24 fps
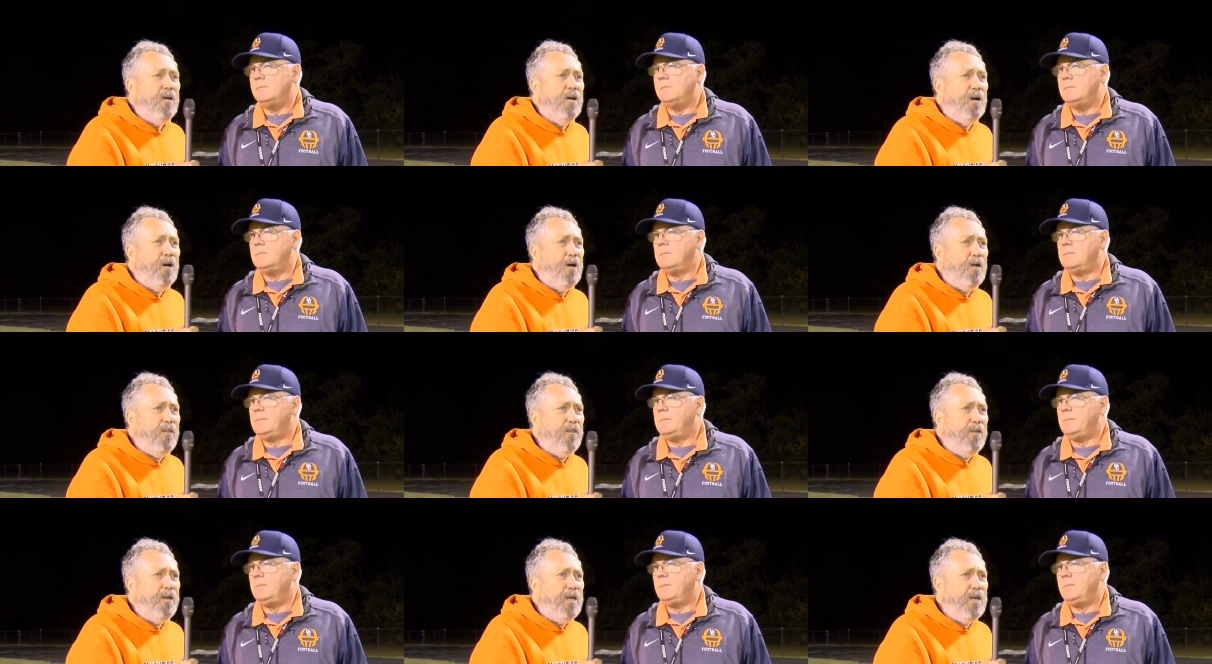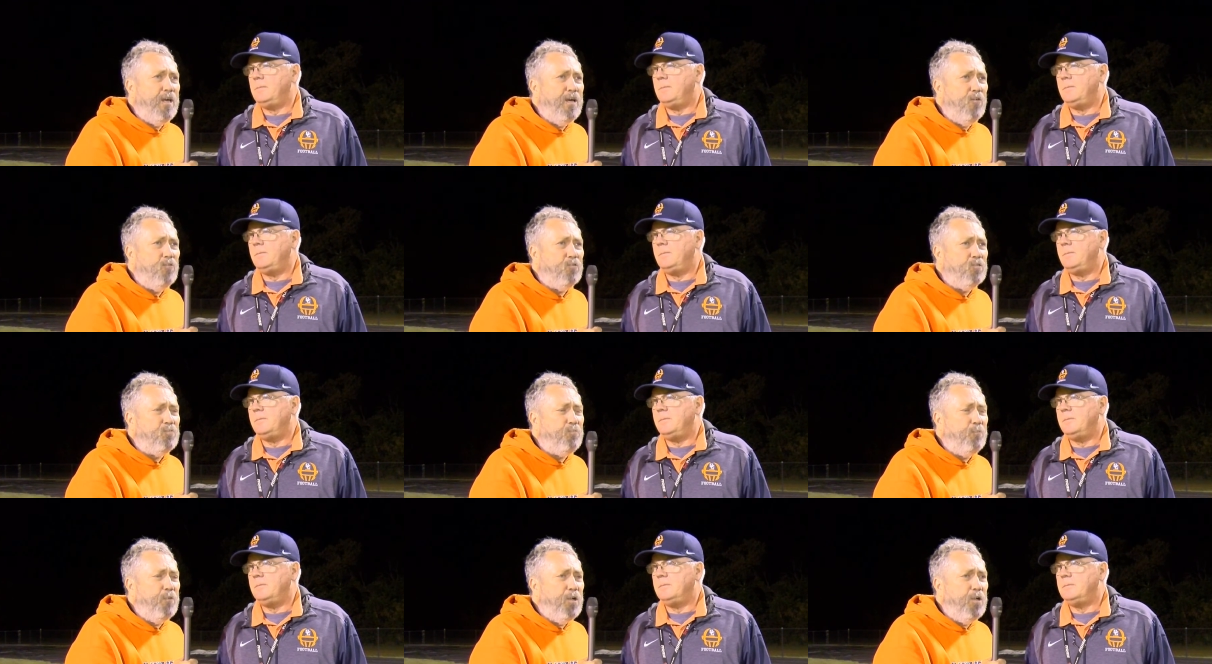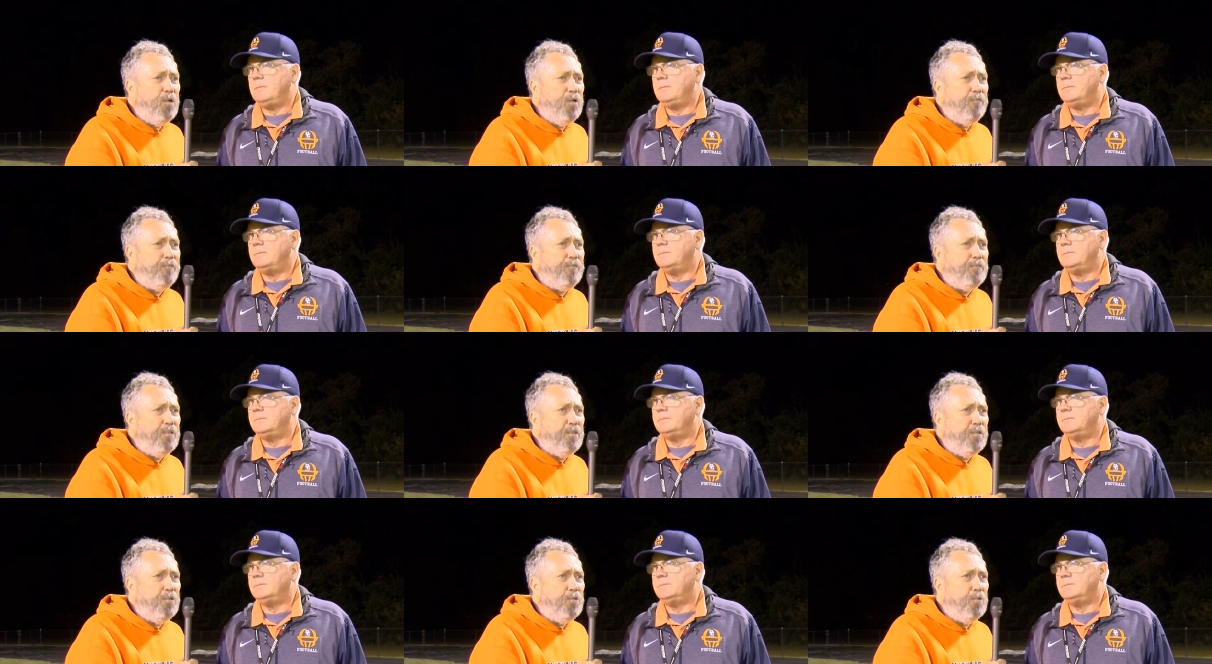Speaker 1: Uh, the Eagles
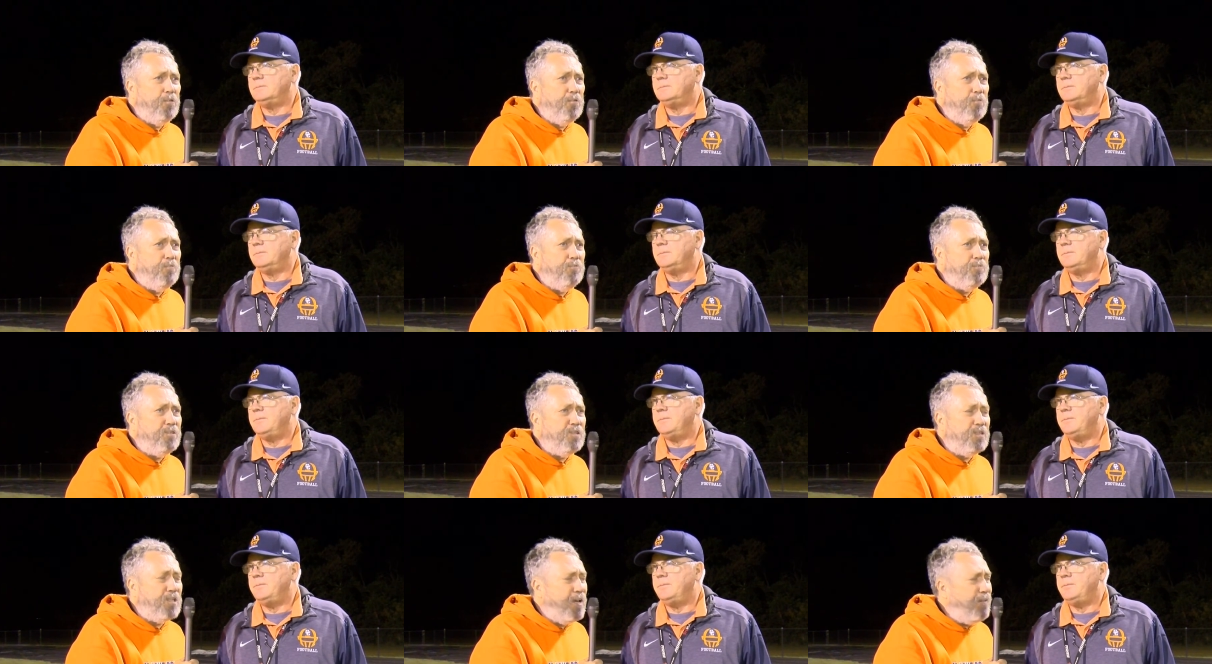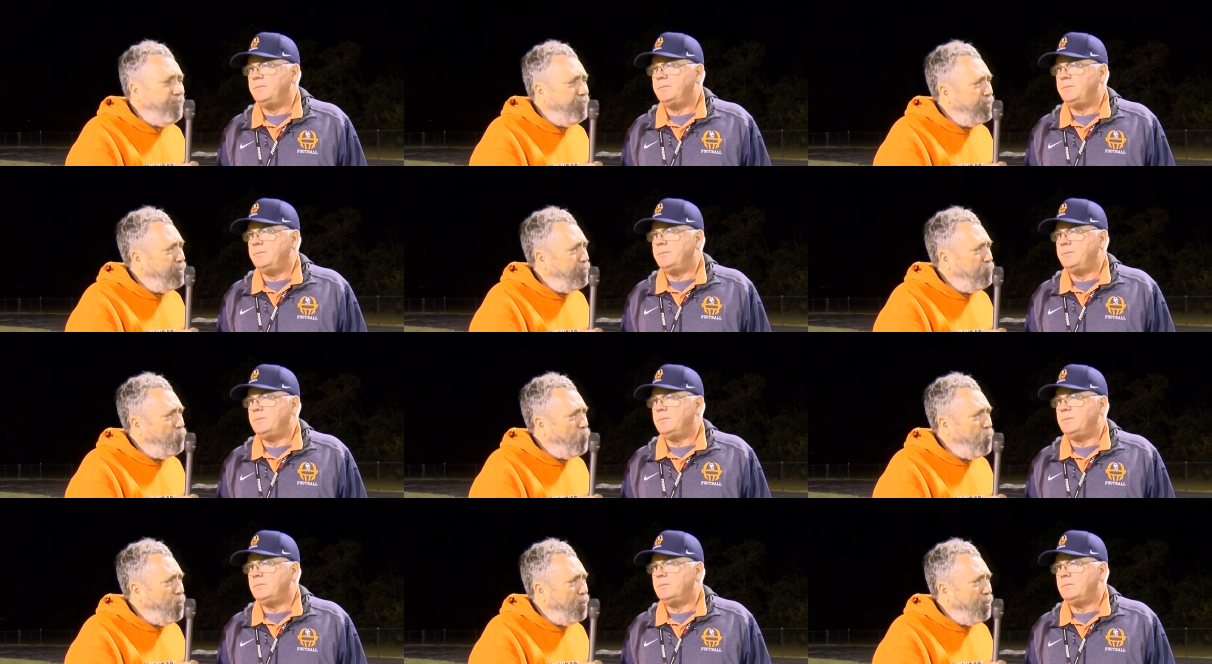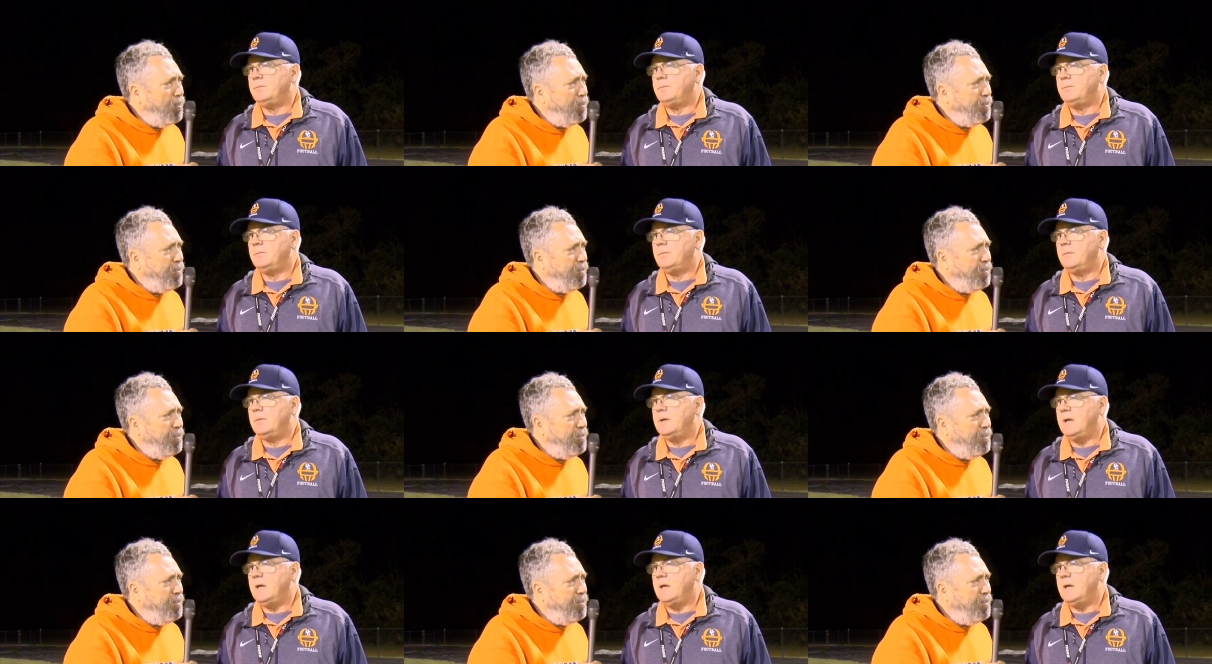moved to seven and one.